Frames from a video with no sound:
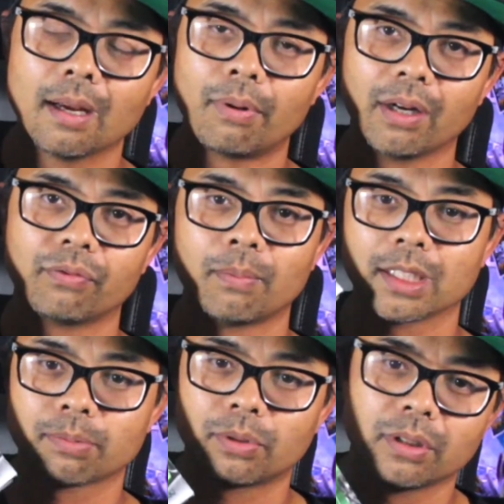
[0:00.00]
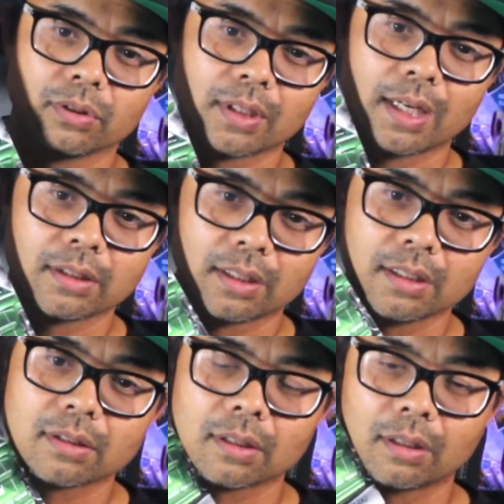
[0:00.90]
Brian from Hasport and those guys are going to
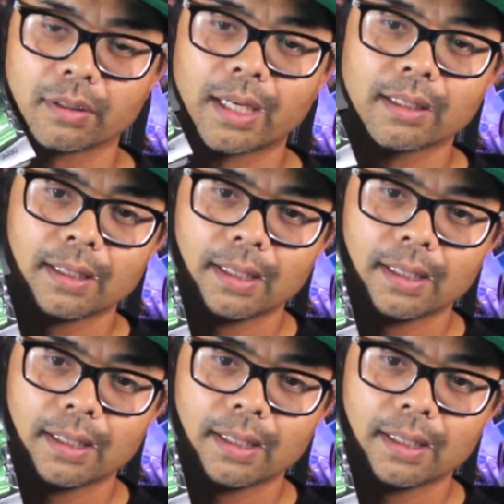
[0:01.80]
install that.